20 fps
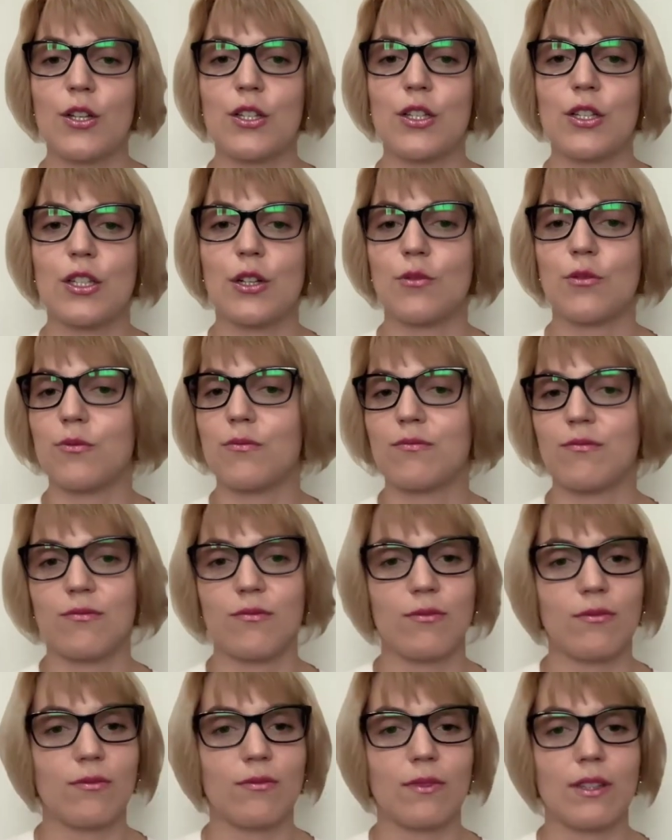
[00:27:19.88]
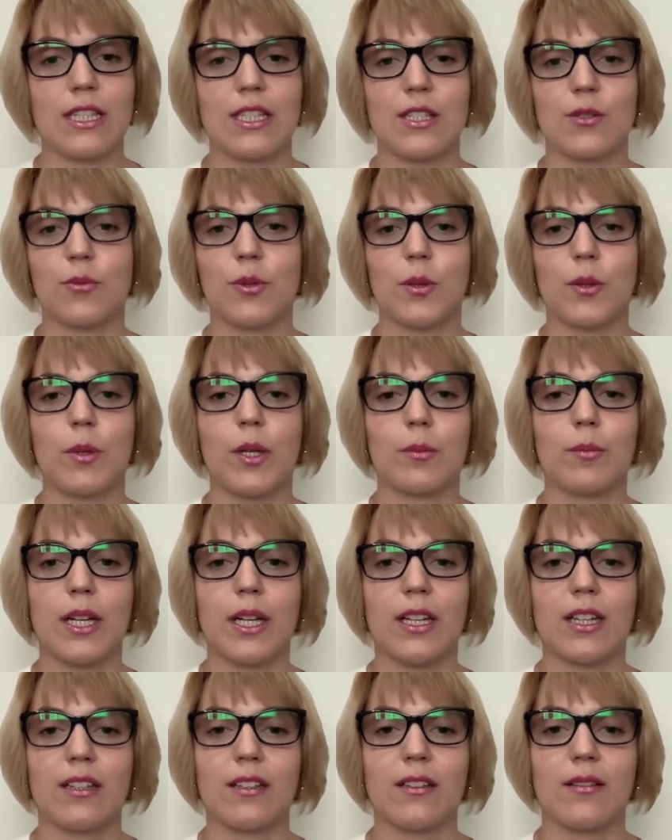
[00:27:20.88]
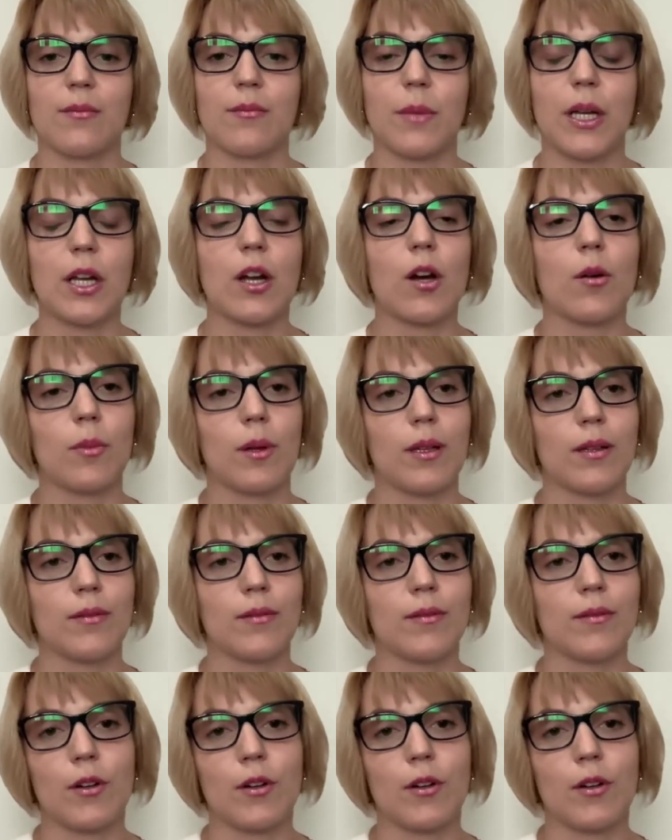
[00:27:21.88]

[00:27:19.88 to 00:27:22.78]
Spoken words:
So this would be my complementary.